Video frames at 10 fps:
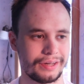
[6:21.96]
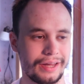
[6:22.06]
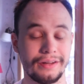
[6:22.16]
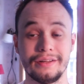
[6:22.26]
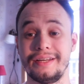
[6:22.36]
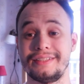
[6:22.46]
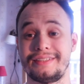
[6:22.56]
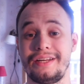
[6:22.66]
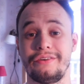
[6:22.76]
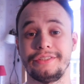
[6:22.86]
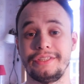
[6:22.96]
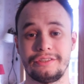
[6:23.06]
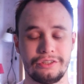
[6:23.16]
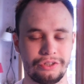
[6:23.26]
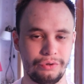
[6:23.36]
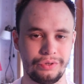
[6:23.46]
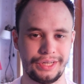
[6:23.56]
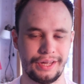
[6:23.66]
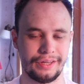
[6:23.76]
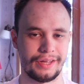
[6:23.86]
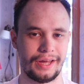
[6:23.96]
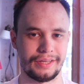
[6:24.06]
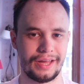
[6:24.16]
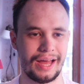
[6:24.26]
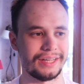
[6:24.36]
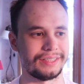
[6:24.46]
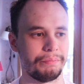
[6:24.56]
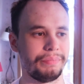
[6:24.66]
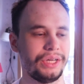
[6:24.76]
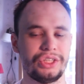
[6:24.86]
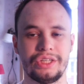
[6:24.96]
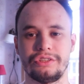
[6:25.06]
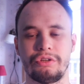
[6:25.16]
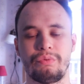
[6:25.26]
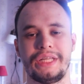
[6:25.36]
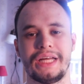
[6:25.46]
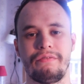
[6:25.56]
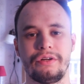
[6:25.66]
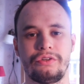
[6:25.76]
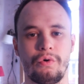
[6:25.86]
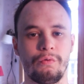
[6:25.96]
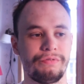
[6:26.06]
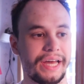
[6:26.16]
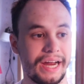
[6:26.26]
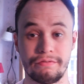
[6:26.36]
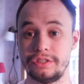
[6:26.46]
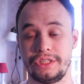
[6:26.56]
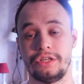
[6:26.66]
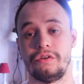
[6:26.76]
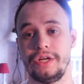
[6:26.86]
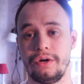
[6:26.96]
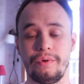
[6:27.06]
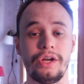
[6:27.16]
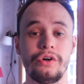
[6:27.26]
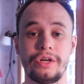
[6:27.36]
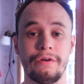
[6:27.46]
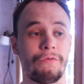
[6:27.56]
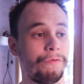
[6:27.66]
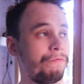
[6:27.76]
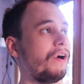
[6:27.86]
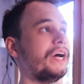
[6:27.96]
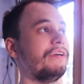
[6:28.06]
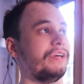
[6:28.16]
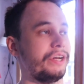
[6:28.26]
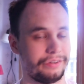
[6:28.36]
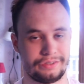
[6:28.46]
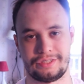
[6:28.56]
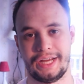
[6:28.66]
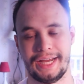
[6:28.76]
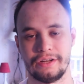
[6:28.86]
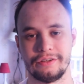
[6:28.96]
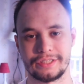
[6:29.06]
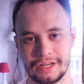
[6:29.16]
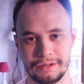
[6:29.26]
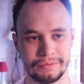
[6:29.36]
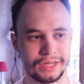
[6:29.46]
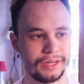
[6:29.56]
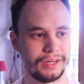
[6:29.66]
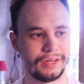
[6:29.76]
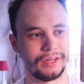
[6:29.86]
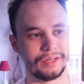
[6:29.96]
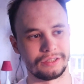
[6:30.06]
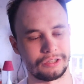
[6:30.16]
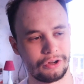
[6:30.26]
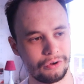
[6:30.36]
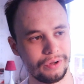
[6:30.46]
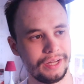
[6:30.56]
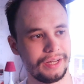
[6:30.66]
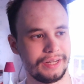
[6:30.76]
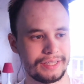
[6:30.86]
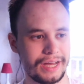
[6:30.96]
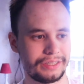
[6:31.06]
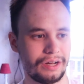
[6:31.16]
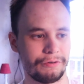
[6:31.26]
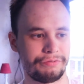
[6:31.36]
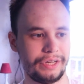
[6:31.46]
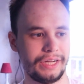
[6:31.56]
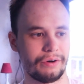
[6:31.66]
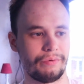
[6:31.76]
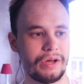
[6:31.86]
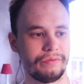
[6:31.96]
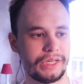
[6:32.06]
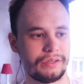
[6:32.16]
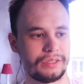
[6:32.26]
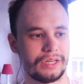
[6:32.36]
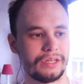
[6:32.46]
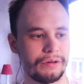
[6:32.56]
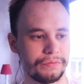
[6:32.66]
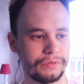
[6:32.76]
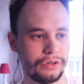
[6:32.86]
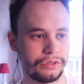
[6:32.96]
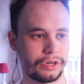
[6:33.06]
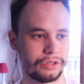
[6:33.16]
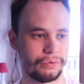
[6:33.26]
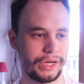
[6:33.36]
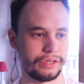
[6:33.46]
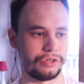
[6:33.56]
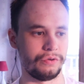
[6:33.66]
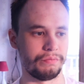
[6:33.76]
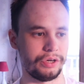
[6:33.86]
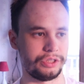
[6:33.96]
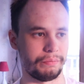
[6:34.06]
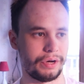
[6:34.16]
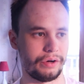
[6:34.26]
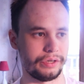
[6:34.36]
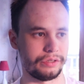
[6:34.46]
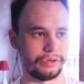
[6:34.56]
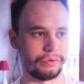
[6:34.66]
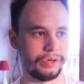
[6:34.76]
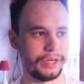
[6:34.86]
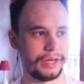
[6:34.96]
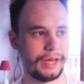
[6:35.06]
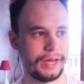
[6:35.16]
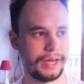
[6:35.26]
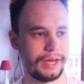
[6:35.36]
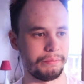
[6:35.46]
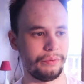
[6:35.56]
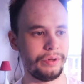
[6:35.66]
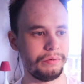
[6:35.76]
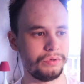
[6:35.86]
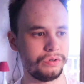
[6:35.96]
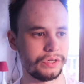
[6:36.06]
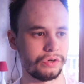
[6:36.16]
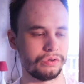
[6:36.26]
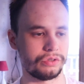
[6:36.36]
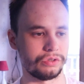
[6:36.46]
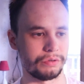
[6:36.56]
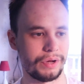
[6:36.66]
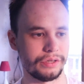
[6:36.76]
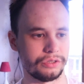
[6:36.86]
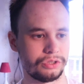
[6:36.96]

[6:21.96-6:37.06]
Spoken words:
a serious institution that has ambitions to win every trophy every single year. We're looking for 5 years ahead of time. So that's how I'm feeling around it. I'm not going to dwell too much about it though. But we're moving on to some other